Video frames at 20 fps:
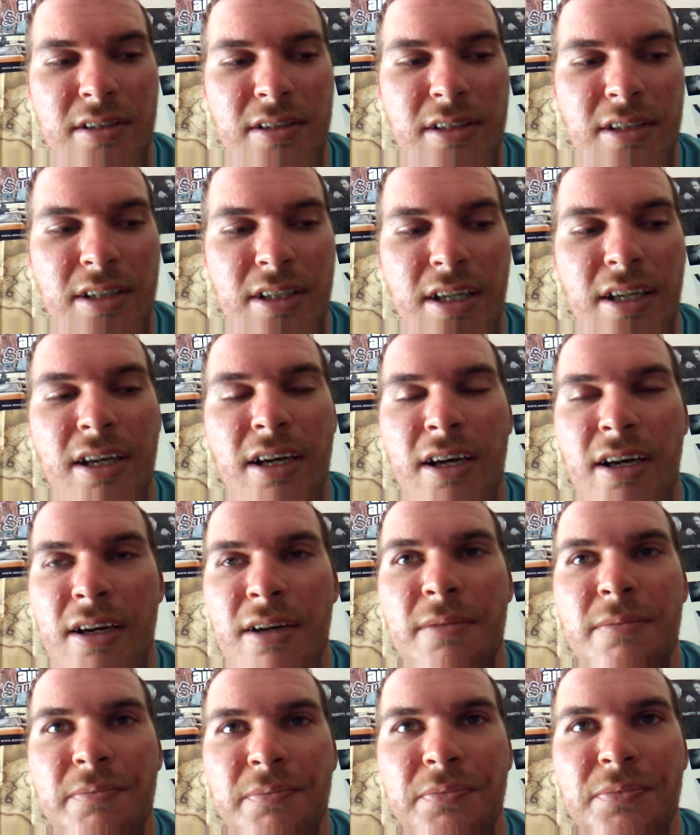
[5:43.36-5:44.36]

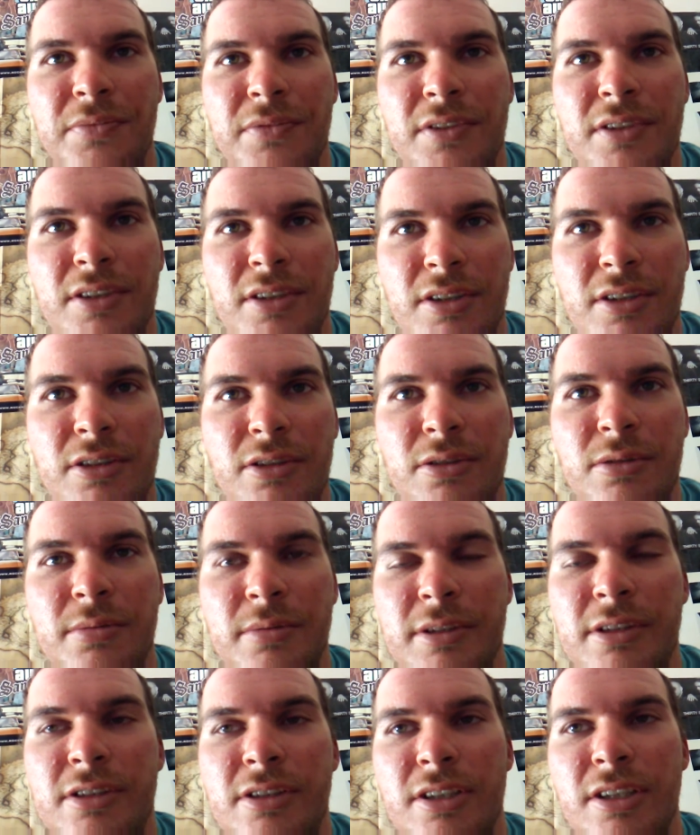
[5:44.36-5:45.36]
yeah. You'll
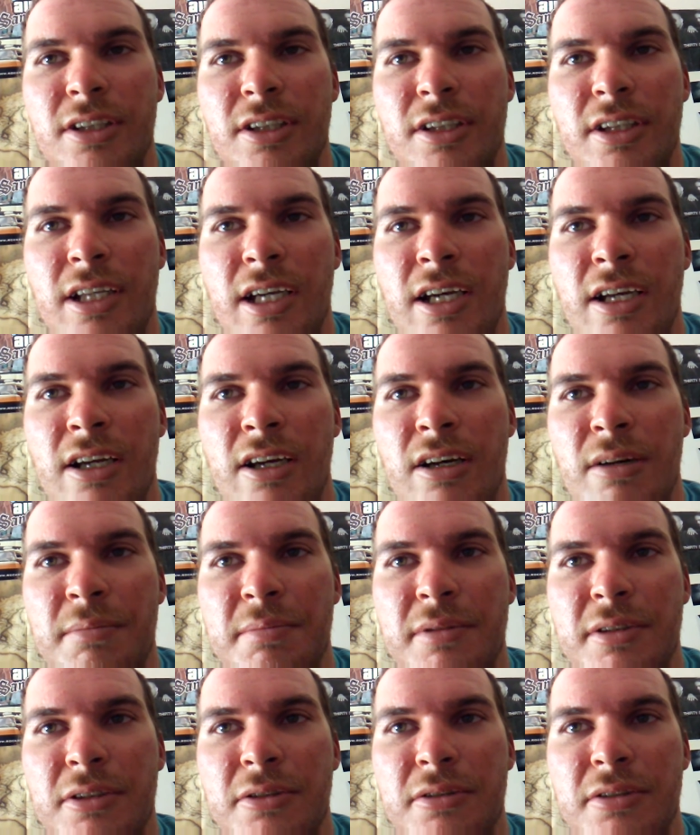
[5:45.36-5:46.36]
be seeing that
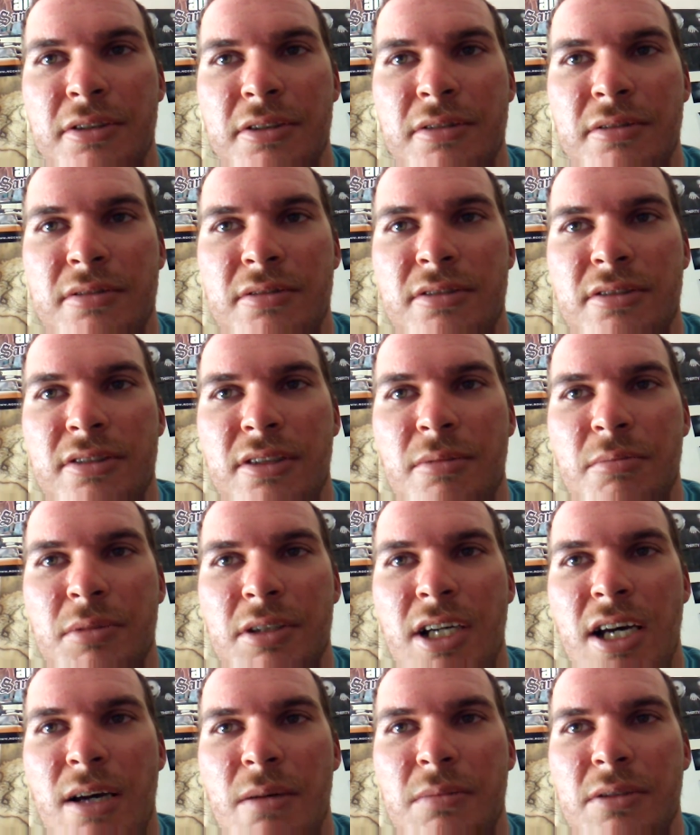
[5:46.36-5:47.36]
uploaded
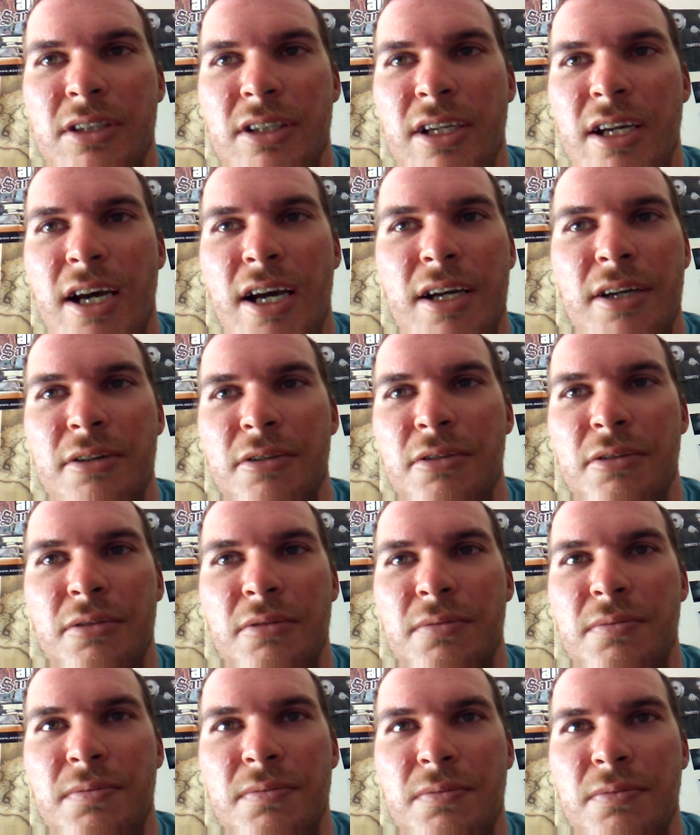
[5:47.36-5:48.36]
sometime tonight
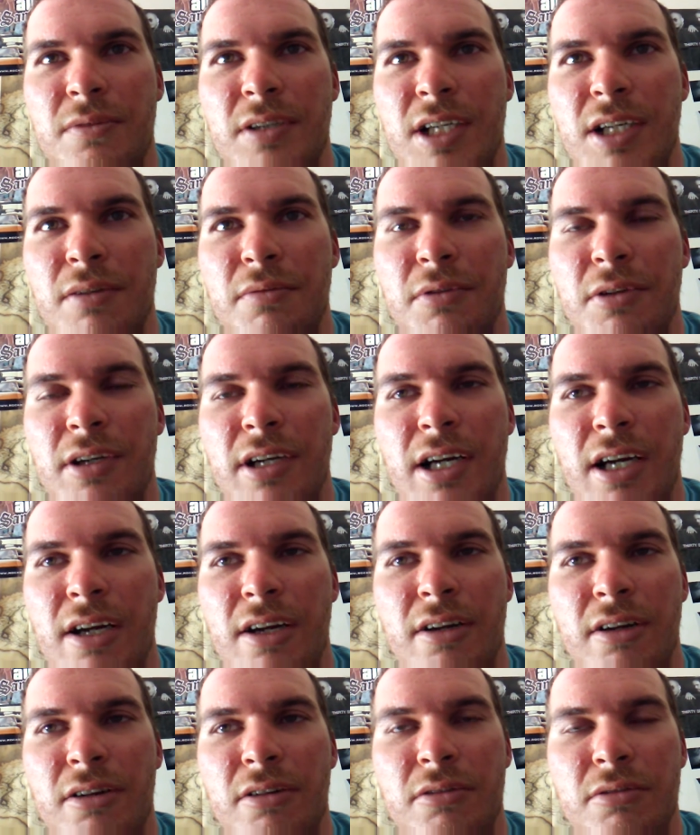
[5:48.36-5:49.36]
or whenever. I
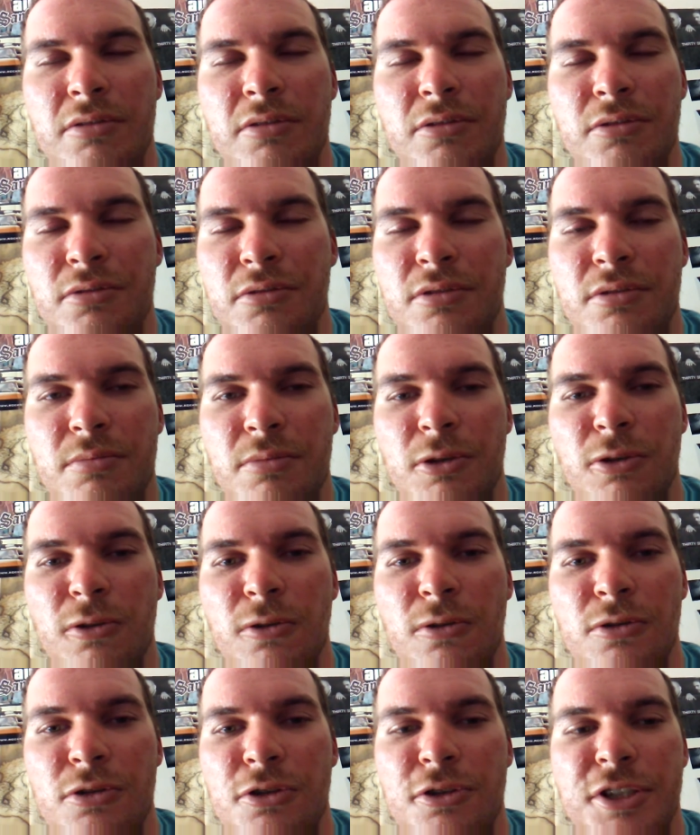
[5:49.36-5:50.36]
gotta go do some
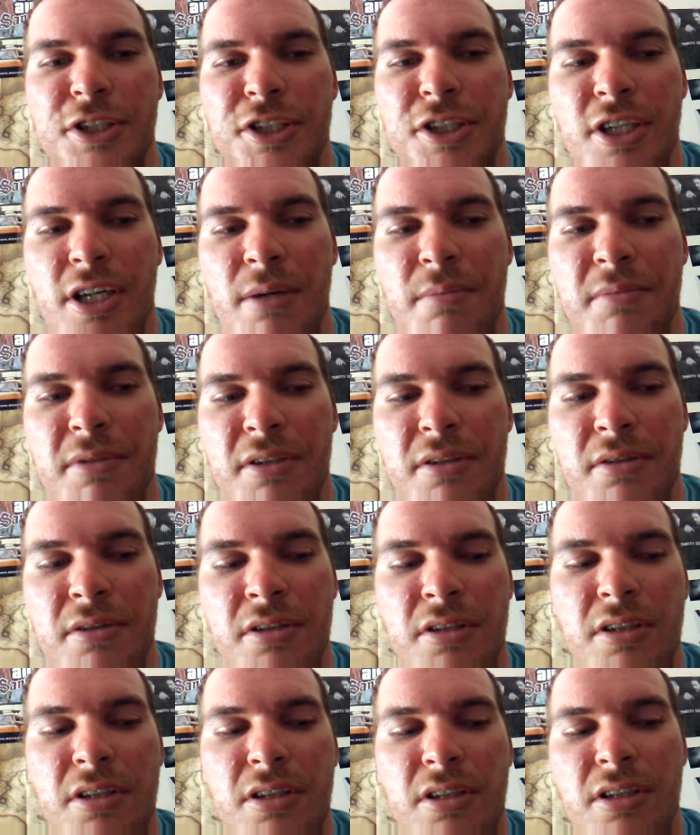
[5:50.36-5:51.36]
grocery shopping
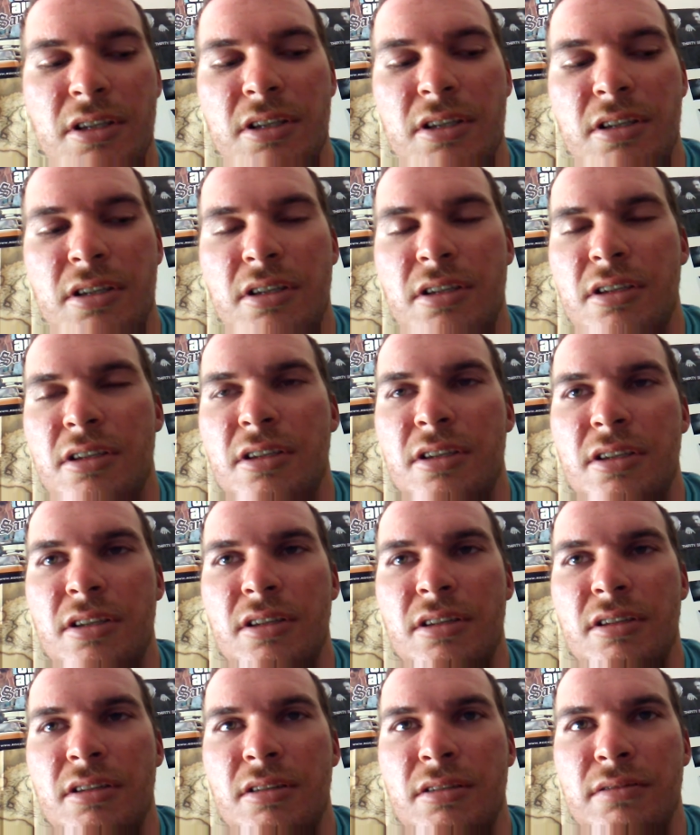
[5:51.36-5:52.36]

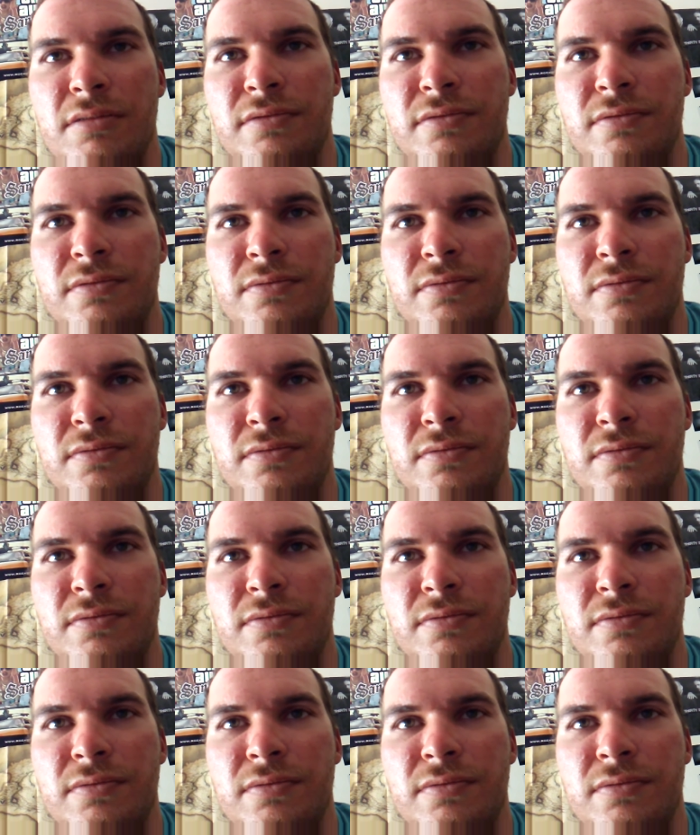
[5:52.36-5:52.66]
for